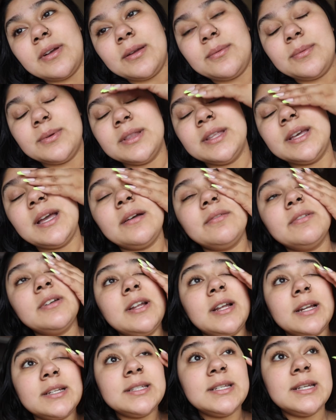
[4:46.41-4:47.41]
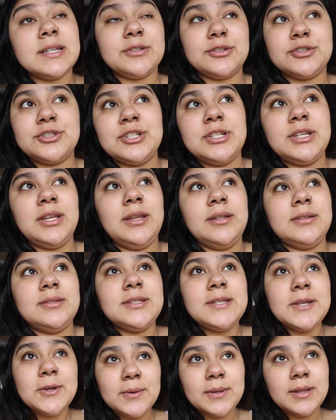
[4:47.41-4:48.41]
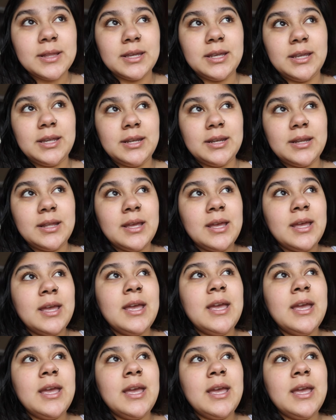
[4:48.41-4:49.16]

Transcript: I really haven't had the energy to clean.